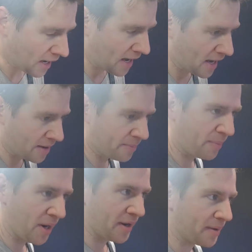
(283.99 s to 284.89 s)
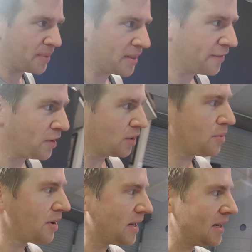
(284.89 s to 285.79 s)
Uh, but uh, but the vlog
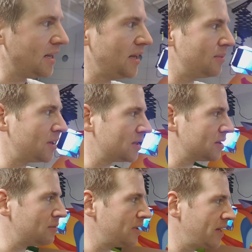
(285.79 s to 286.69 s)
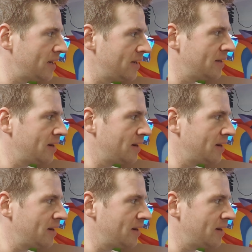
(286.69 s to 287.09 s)
won't end here because I wanna